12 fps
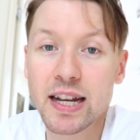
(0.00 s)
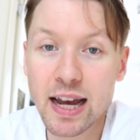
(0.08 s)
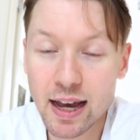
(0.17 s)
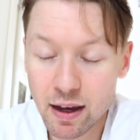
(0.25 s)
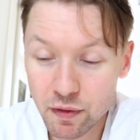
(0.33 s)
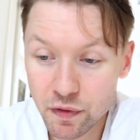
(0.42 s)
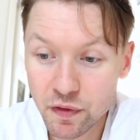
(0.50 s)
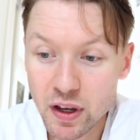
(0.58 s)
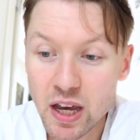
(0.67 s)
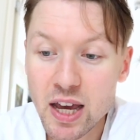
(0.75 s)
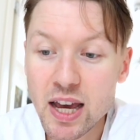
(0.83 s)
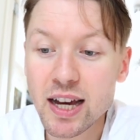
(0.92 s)
and have
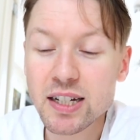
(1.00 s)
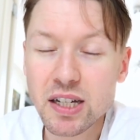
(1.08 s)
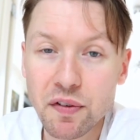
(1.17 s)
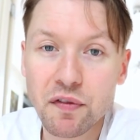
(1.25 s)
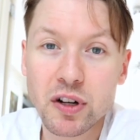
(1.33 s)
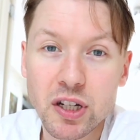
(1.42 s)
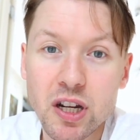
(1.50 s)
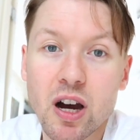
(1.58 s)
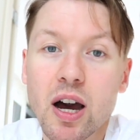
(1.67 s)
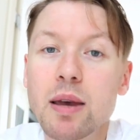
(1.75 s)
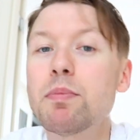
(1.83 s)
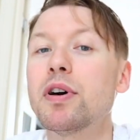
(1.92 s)
a different
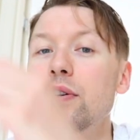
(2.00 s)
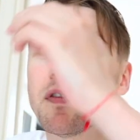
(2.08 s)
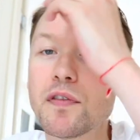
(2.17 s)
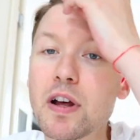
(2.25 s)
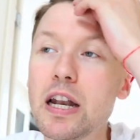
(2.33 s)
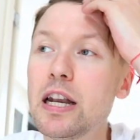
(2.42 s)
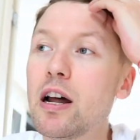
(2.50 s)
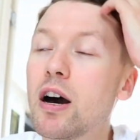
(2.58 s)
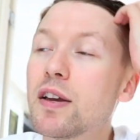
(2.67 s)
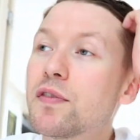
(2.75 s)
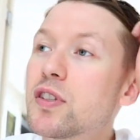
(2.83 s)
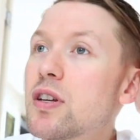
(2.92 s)
type of
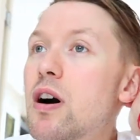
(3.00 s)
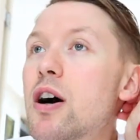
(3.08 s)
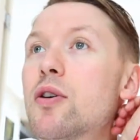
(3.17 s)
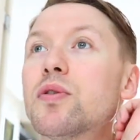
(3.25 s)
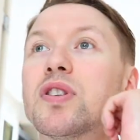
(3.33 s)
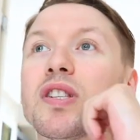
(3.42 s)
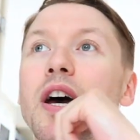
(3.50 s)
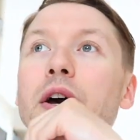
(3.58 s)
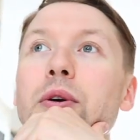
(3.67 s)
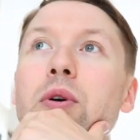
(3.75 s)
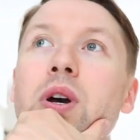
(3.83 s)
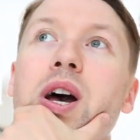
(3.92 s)
lifestyle.
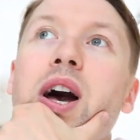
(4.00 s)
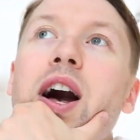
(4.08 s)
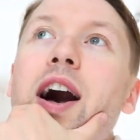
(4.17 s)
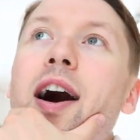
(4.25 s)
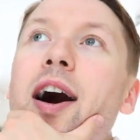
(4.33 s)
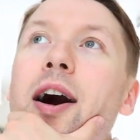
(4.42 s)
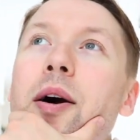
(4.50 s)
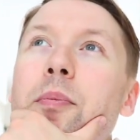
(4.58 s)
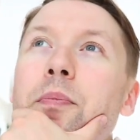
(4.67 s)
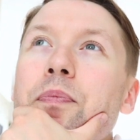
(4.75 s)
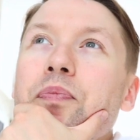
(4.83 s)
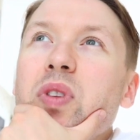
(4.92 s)
So
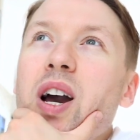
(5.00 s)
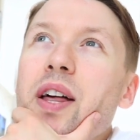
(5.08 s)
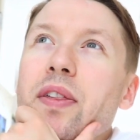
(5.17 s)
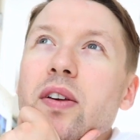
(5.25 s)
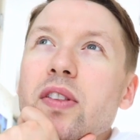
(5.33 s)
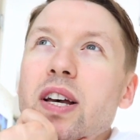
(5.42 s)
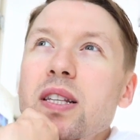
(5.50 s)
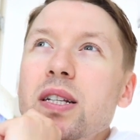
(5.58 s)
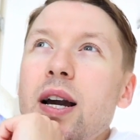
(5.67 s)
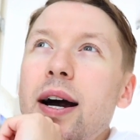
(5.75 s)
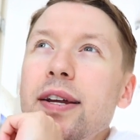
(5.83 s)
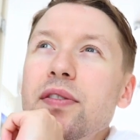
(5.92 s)
I think that's
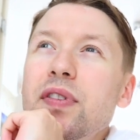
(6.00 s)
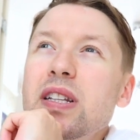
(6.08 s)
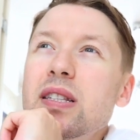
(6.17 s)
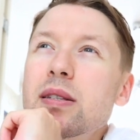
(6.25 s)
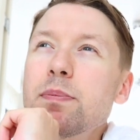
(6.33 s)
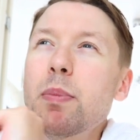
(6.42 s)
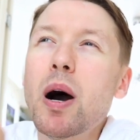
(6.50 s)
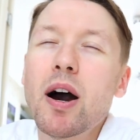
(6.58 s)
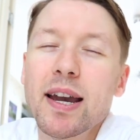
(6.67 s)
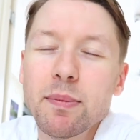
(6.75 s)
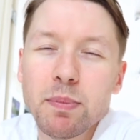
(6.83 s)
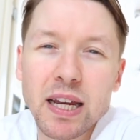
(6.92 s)
kind of
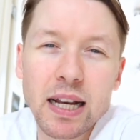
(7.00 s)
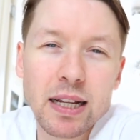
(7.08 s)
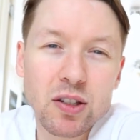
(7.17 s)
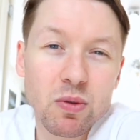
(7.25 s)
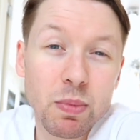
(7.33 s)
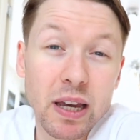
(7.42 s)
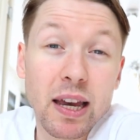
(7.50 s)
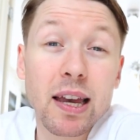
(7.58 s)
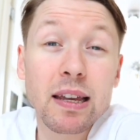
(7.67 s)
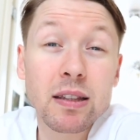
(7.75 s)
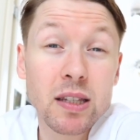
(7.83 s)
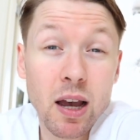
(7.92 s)
inspired me a little
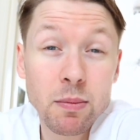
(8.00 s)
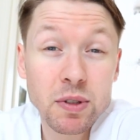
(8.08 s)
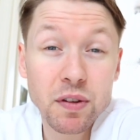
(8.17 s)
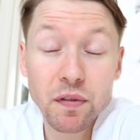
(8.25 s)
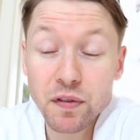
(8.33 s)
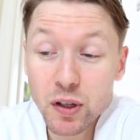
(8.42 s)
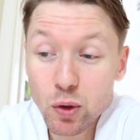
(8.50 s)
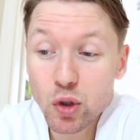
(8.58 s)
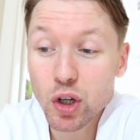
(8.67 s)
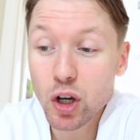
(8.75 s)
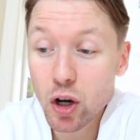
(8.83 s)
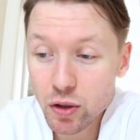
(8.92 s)
bit in terms of
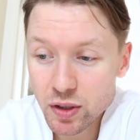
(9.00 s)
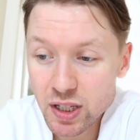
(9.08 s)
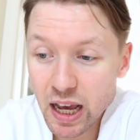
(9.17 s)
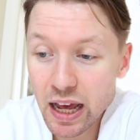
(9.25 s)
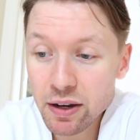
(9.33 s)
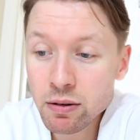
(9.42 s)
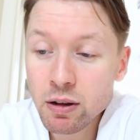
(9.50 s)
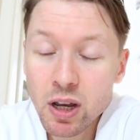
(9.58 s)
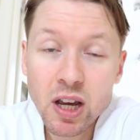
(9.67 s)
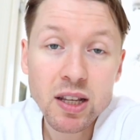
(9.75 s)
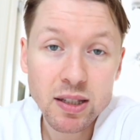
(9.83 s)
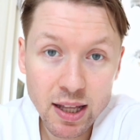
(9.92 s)
future content.
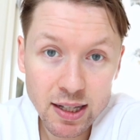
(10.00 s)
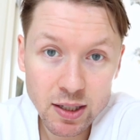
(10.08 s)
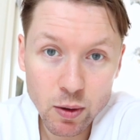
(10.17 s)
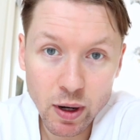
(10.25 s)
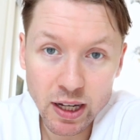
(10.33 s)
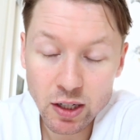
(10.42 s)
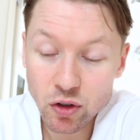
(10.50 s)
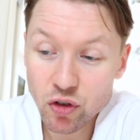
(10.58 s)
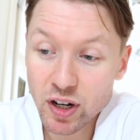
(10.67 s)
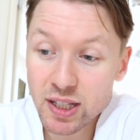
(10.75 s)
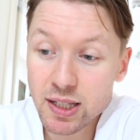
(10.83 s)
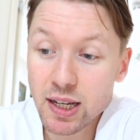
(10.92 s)
So that's quite
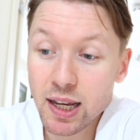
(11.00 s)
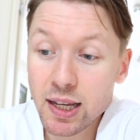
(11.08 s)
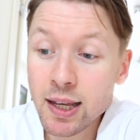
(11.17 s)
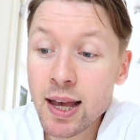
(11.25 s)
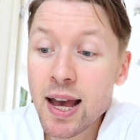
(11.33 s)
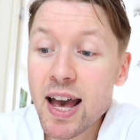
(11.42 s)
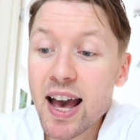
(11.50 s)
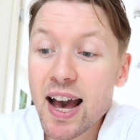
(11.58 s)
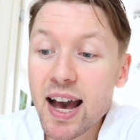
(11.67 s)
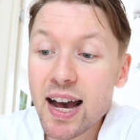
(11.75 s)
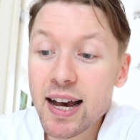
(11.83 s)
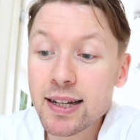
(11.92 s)
interesting.
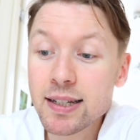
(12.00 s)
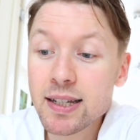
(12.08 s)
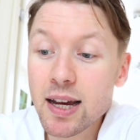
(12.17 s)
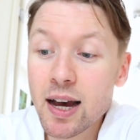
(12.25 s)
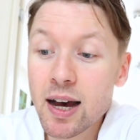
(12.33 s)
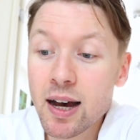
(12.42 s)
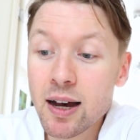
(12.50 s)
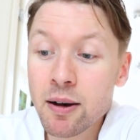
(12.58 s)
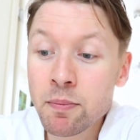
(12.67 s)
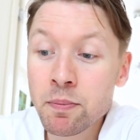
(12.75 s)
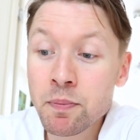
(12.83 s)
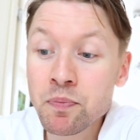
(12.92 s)

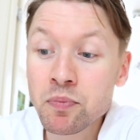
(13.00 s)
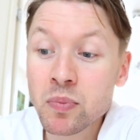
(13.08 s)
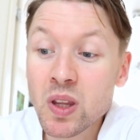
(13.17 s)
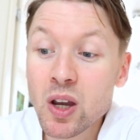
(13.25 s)
And